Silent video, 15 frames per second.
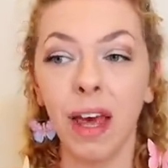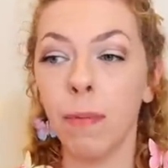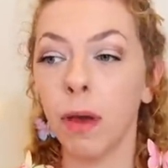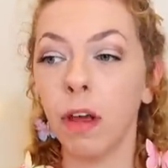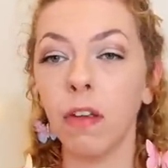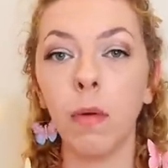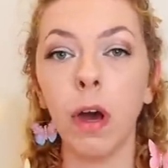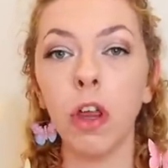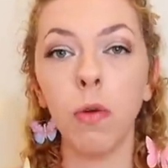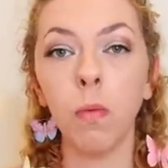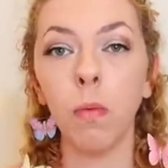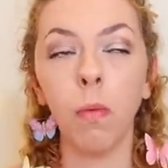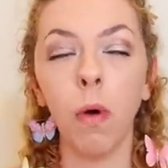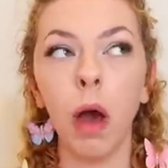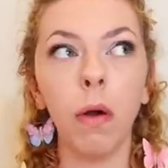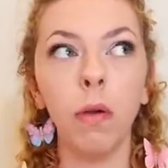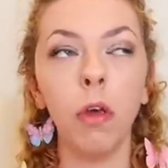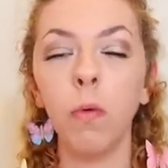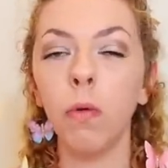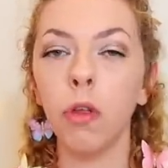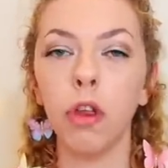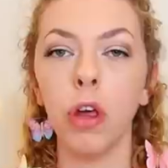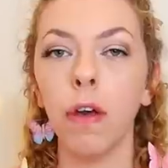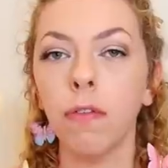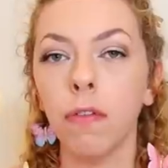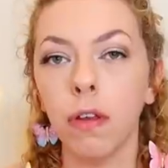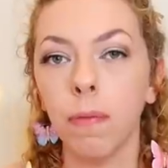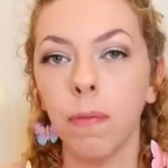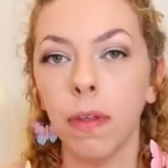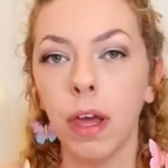because otherwise you wouldn't
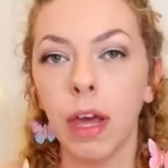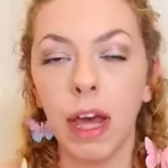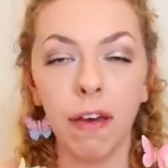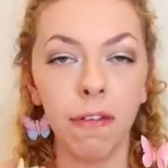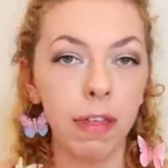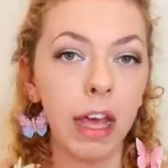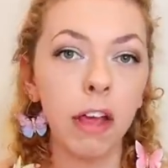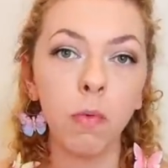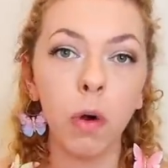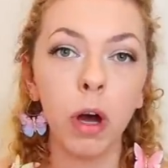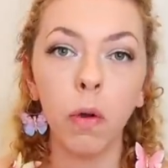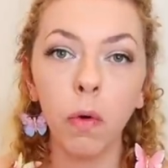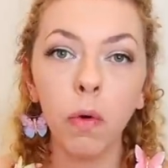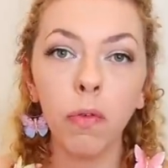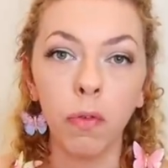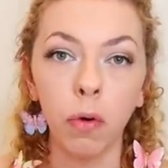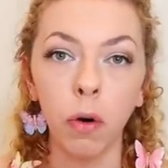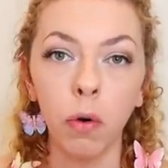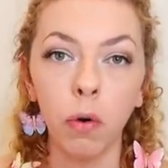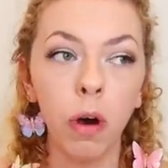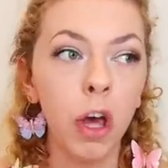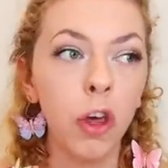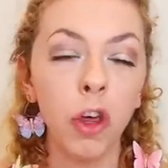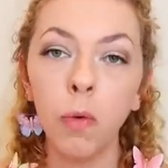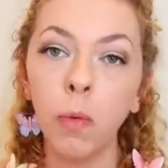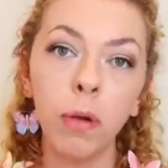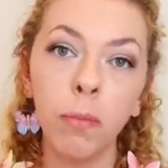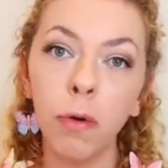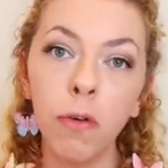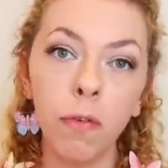shift. If things weren't awful, you
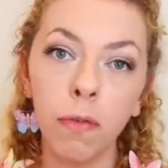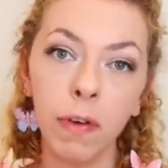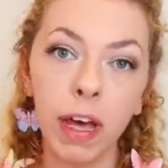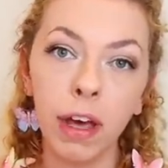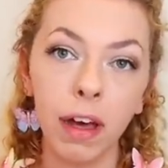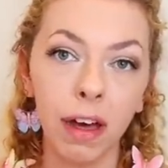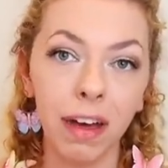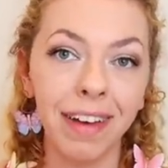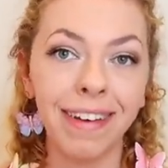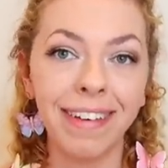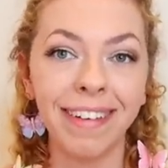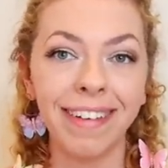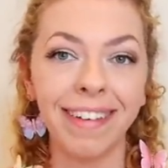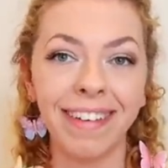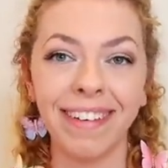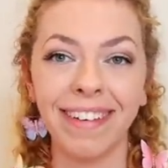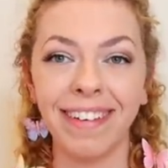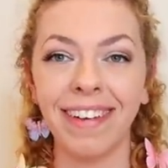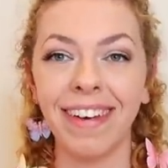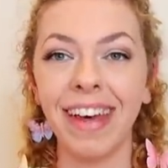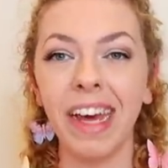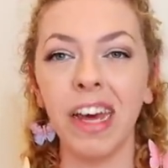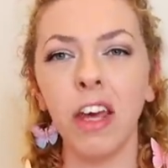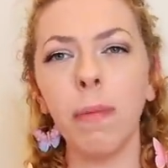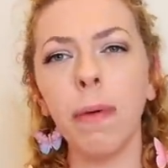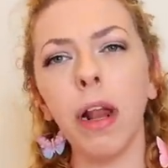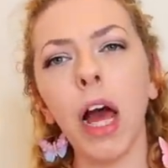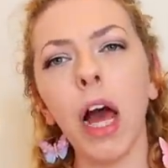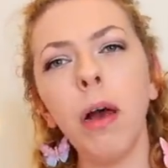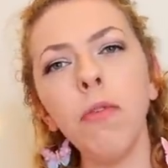wouldn't move a finger. You'd be
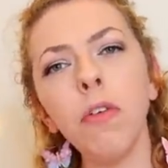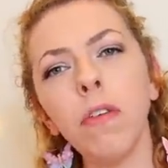like, I'm